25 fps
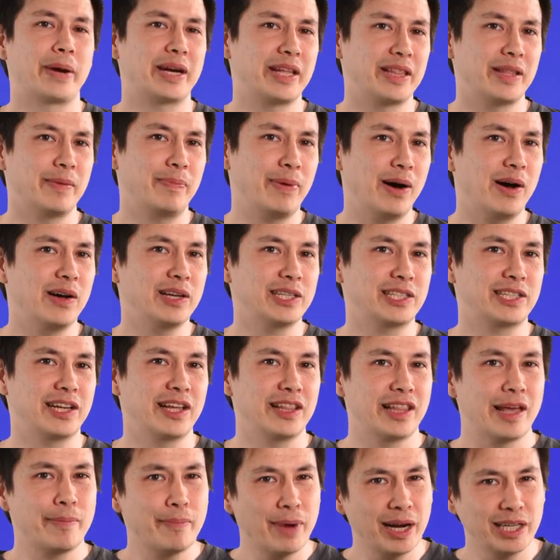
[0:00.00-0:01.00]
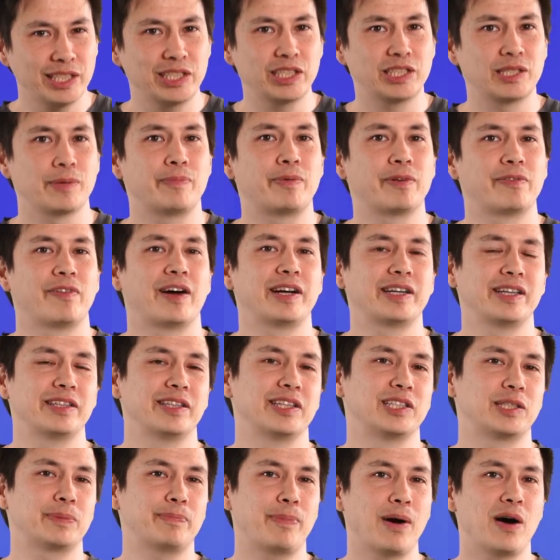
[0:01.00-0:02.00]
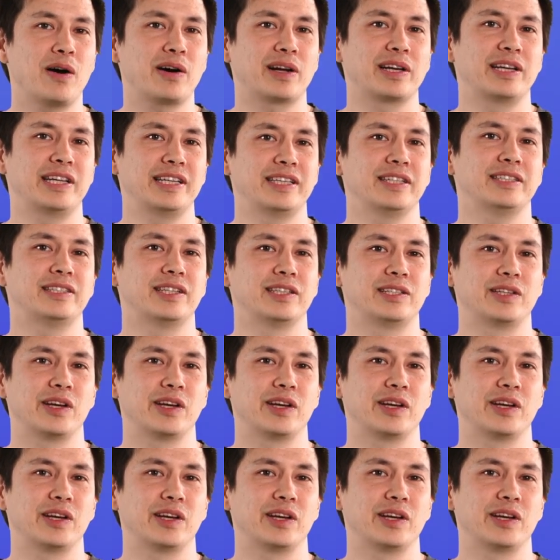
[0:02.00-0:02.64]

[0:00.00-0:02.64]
but in the past, they might just have provided the spark needed to